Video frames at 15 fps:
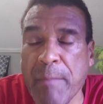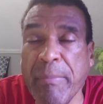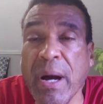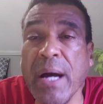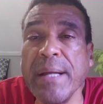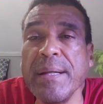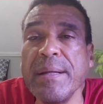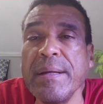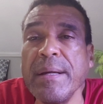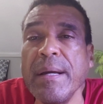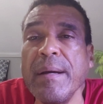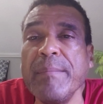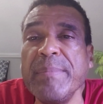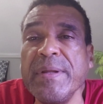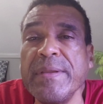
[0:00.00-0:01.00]
But
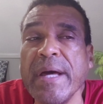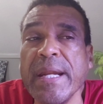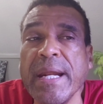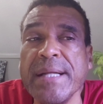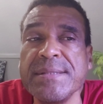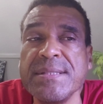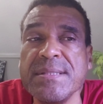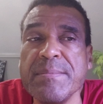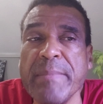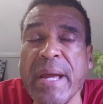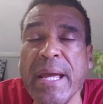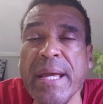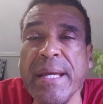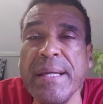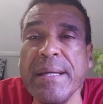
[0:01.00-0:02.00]
be that as it
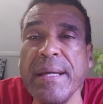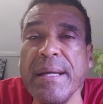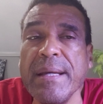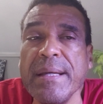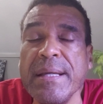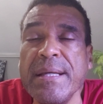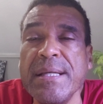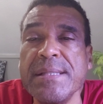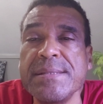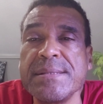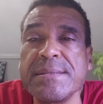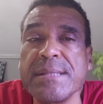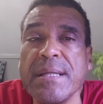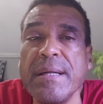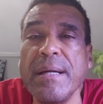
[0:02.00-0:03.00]
may,
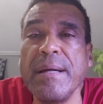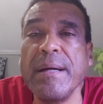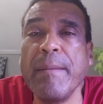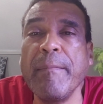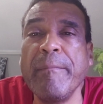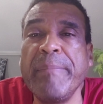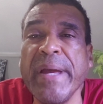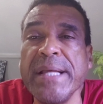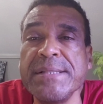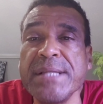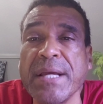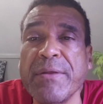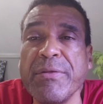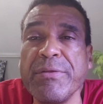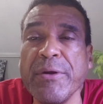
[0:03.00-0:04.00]
his
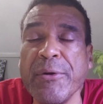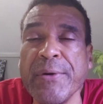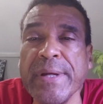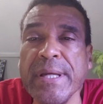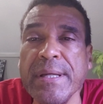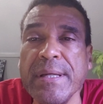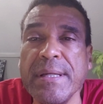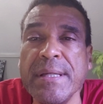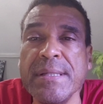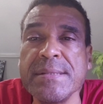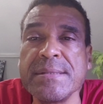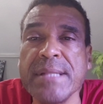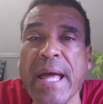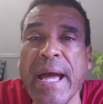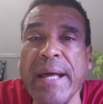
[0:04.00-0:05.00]
basic theory
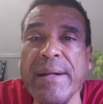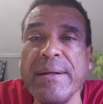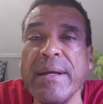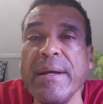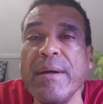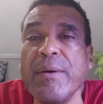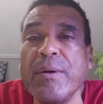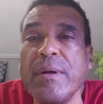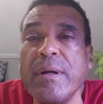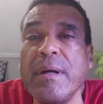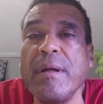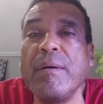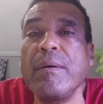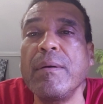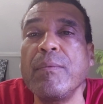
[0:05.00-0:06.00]
is that
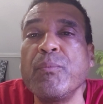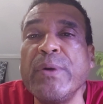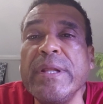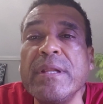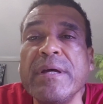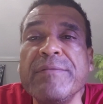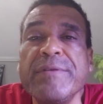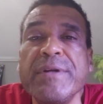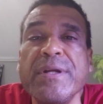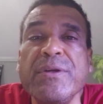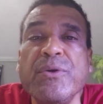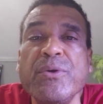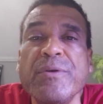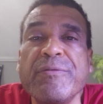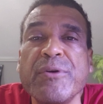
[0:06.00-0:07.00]
we live in a
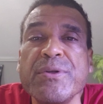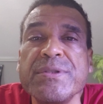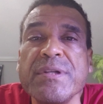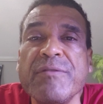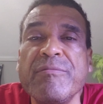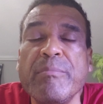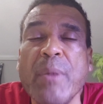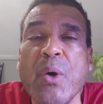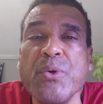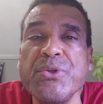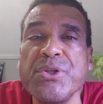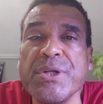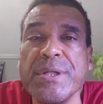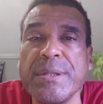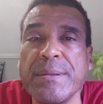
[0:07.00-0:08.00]
universe of
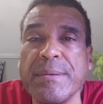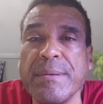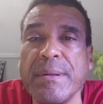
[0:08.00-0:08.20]
motion.